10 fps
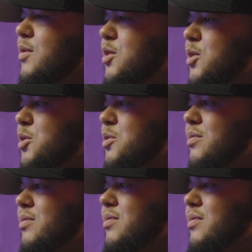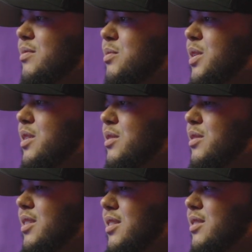Two, be
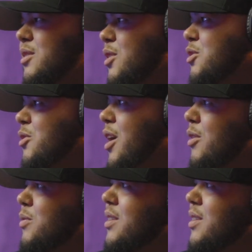good to those around